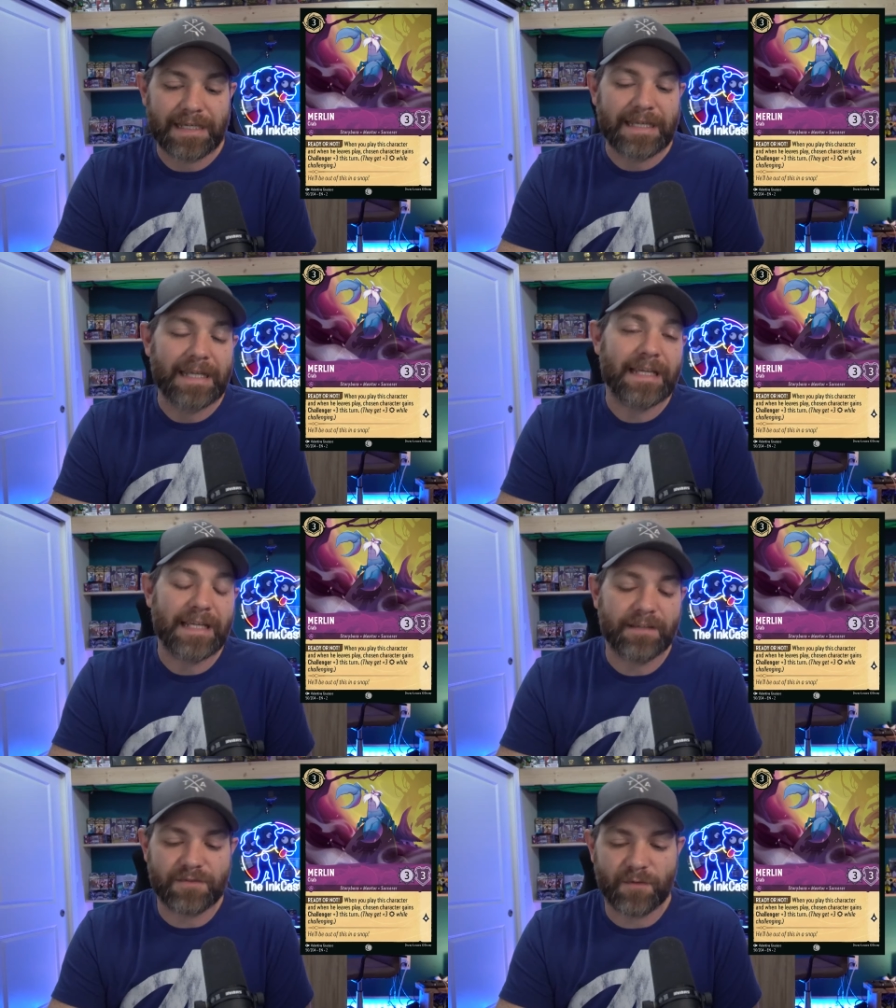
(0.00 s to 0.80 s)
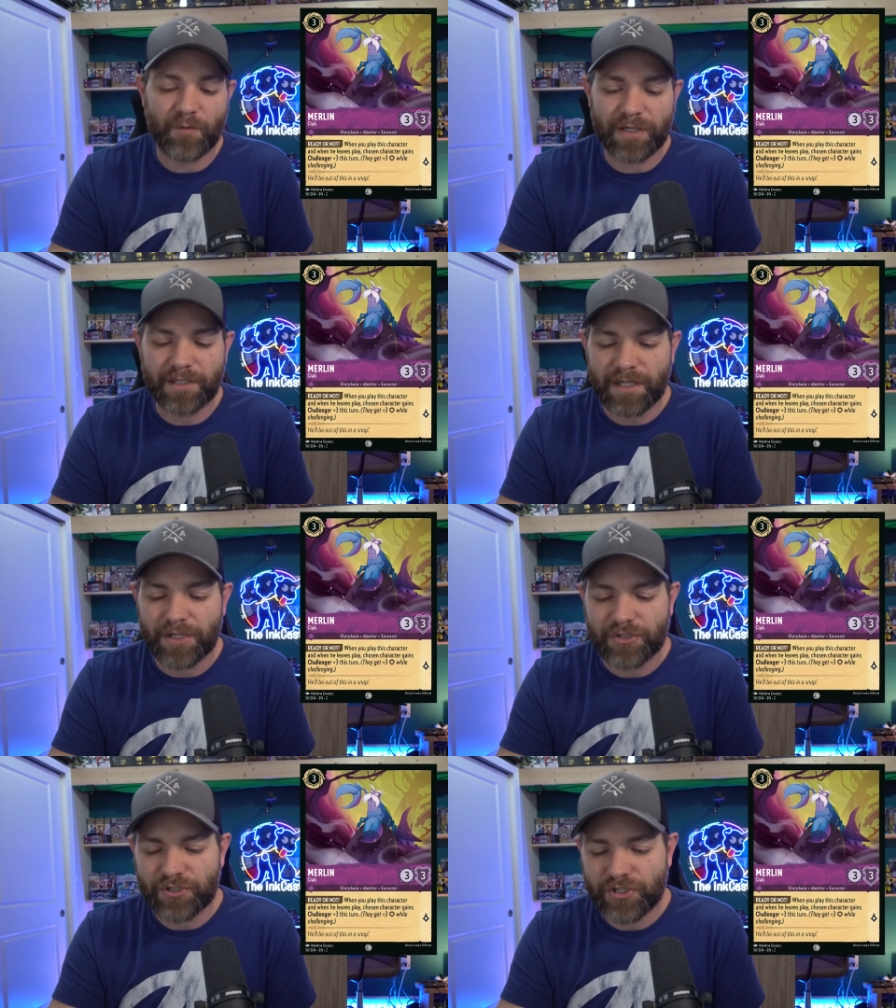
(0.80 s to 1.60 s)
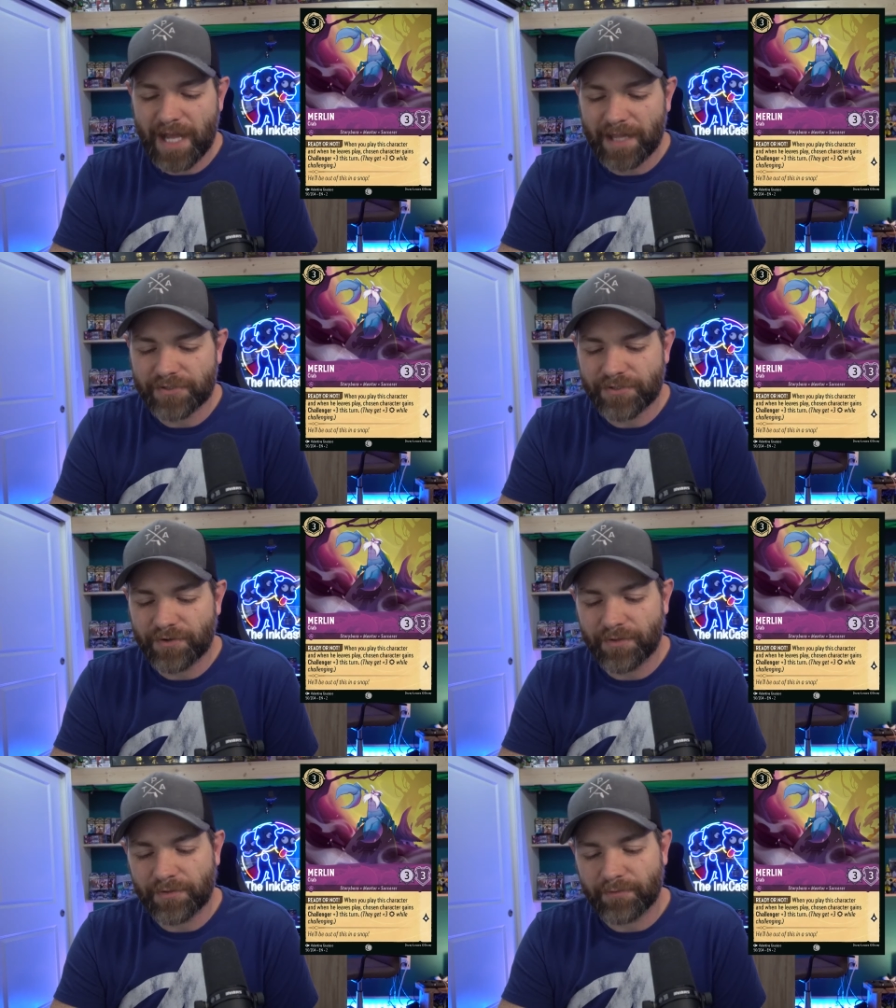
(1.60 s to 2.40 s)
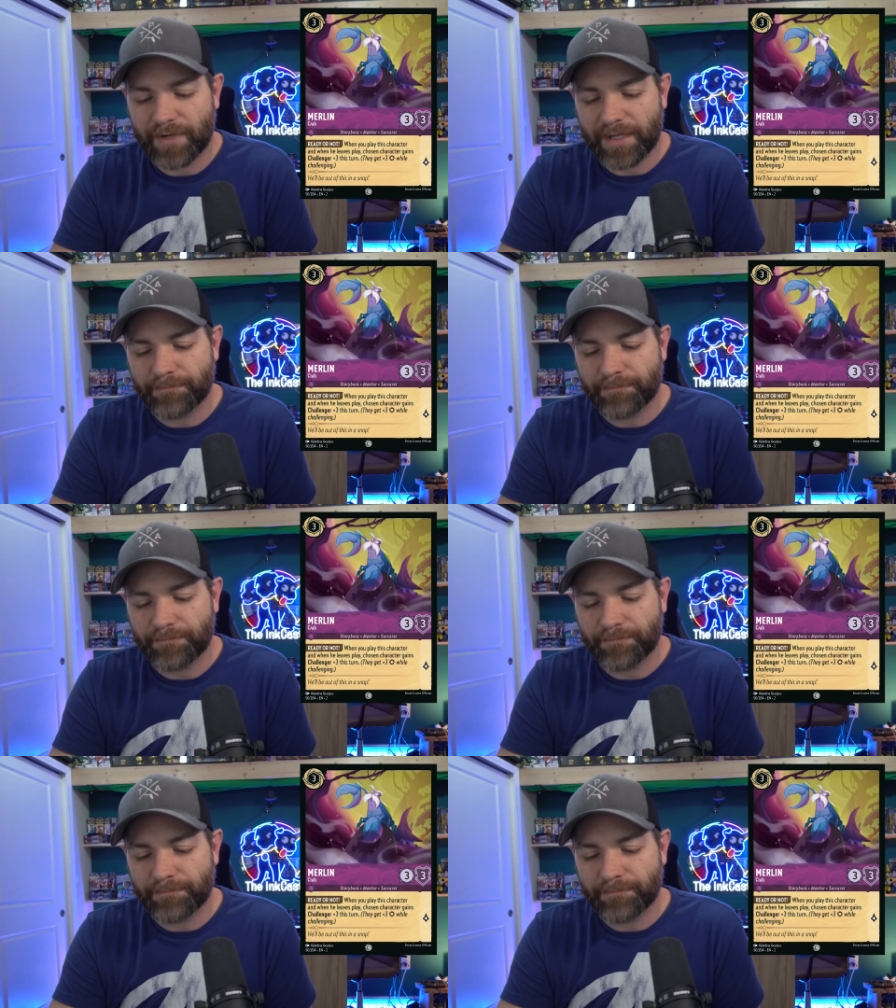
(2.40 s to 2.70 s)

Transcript: he can give someone Challenger 3.